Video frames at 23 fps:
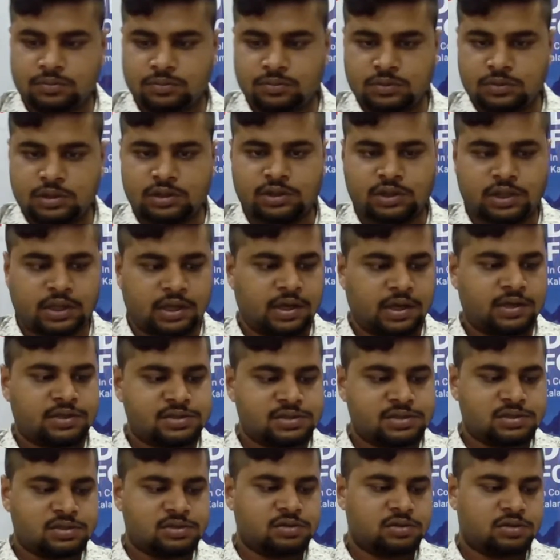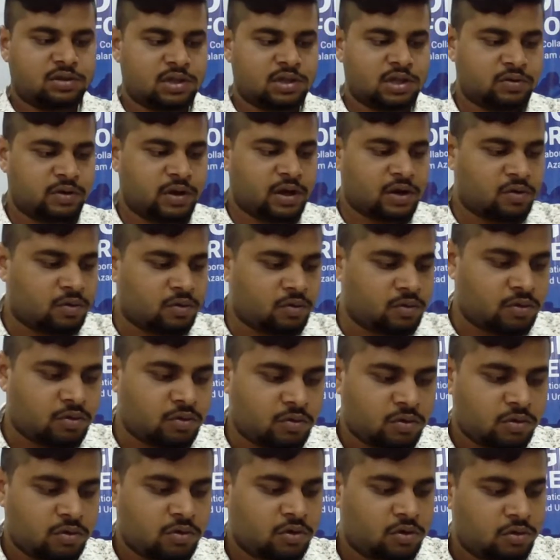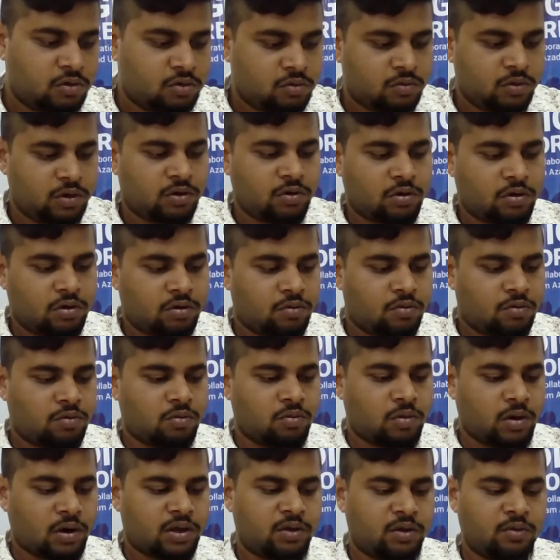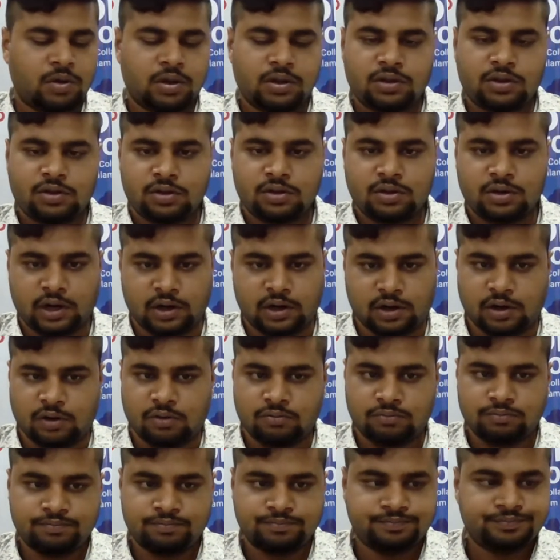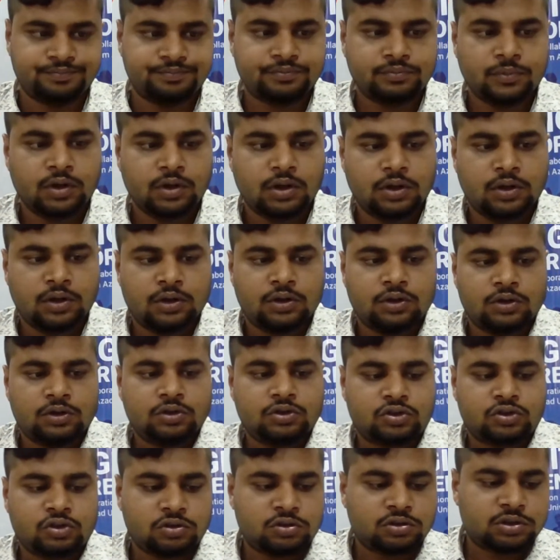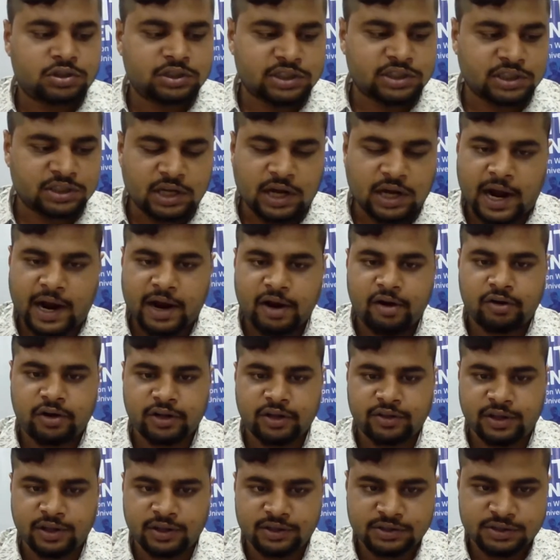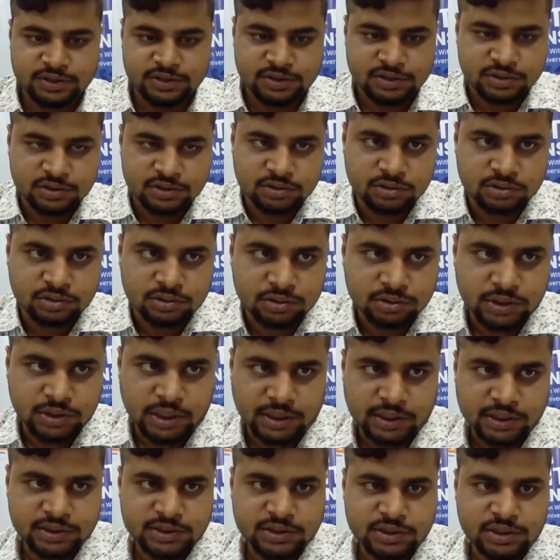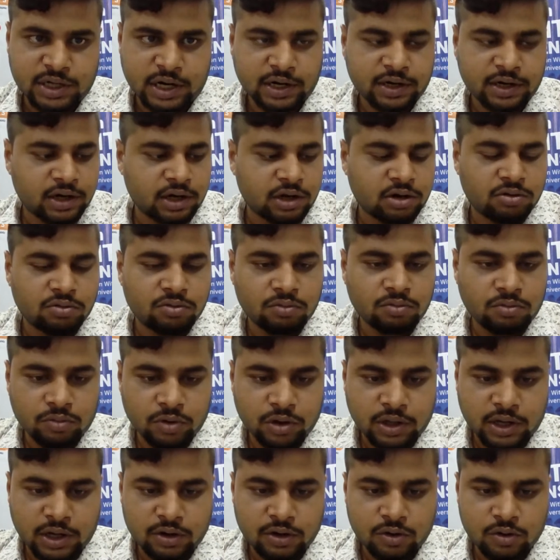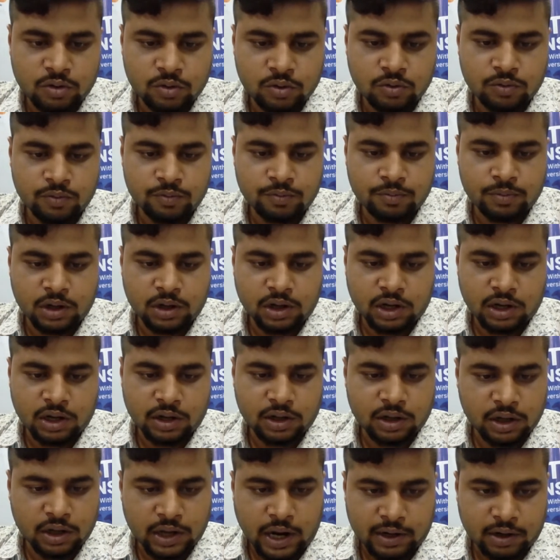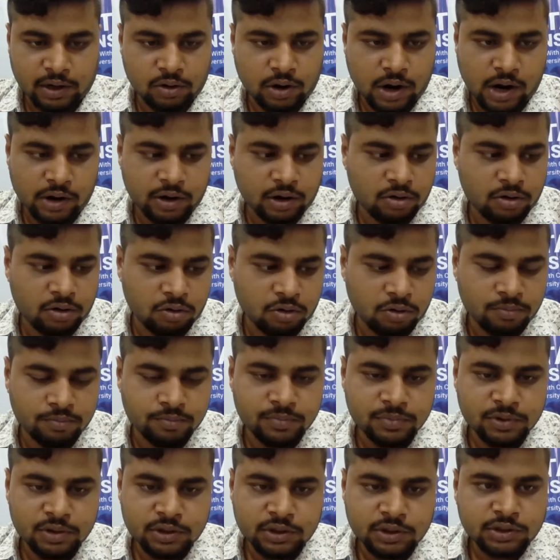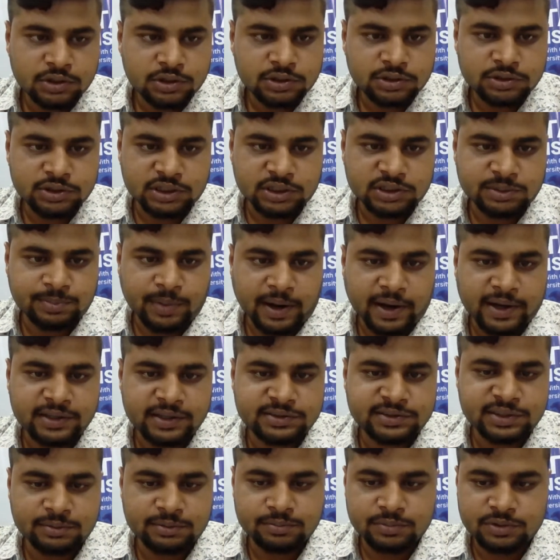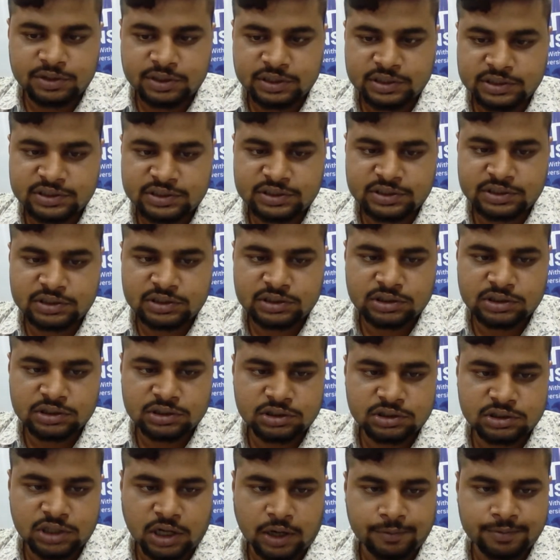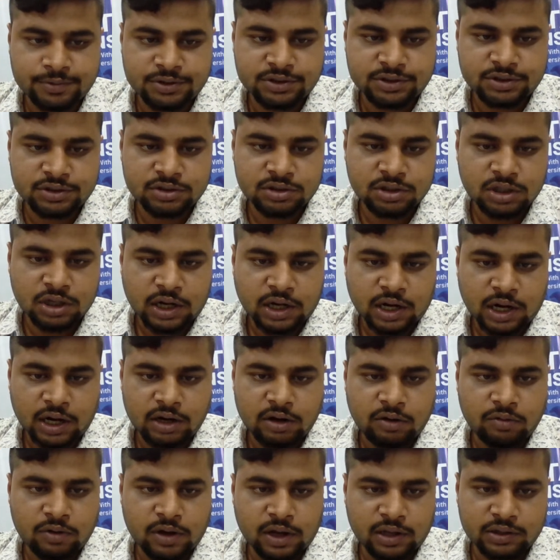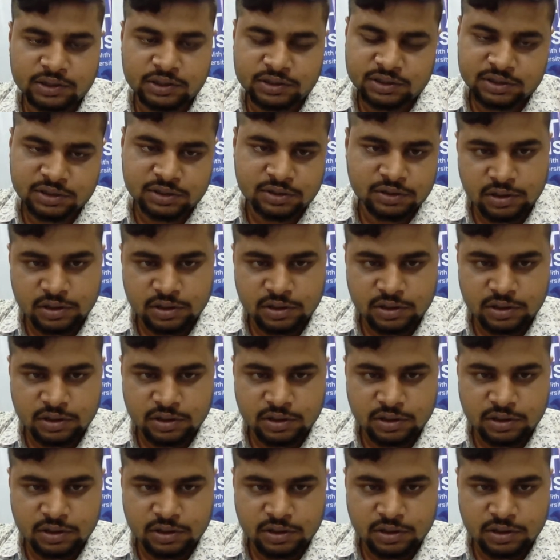the things that we are working with right now. So these are the IoT things that is right now we can do at our home. Just buy some this stuffs, and you can just